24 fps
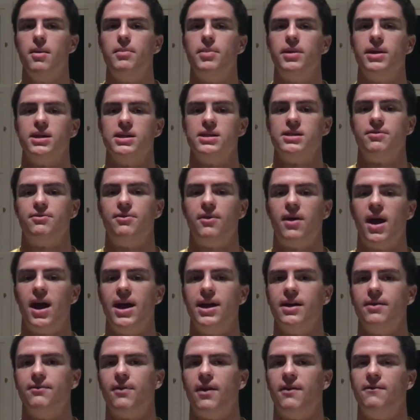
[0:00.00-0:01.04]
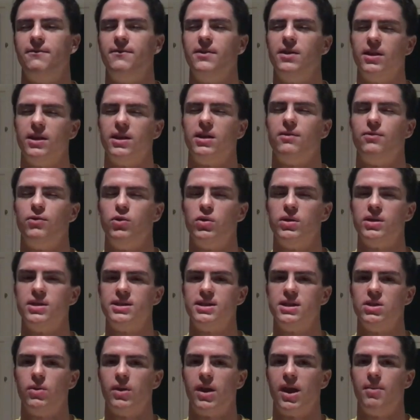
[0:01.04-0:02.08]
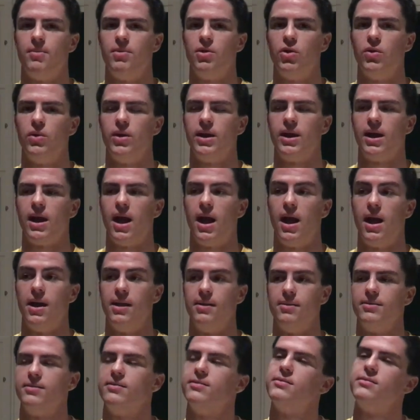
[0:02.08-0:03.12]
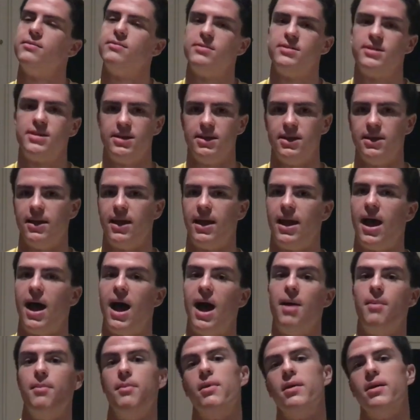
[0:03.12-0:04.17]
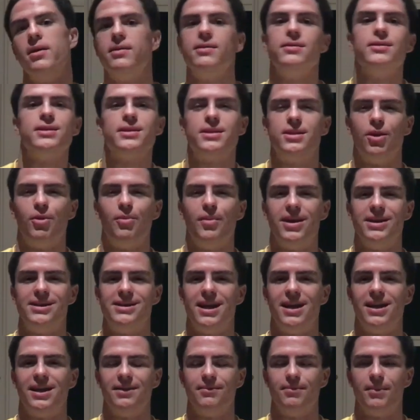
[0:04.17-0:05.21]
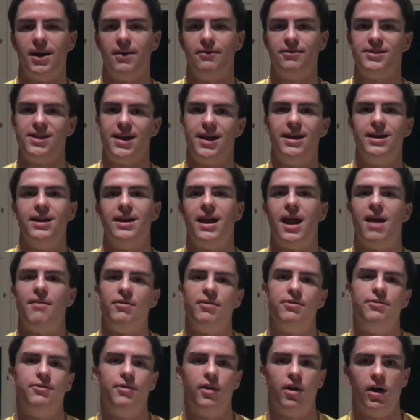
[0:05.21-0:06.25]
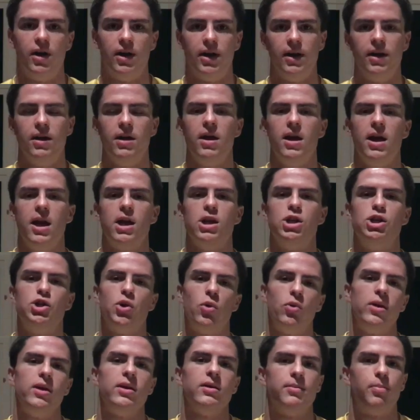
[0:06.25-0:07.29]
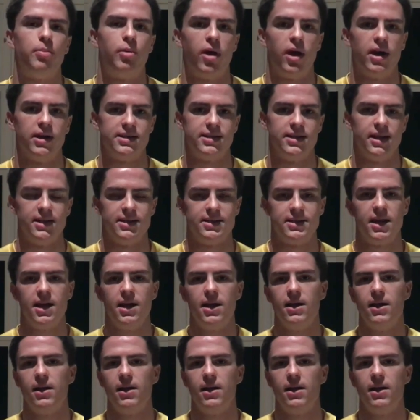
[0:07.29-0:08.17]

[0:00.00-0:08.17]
because if I feel like if you can see what I'm doing and see that I'm still maintaining my sanity and having fun and enjoying the process,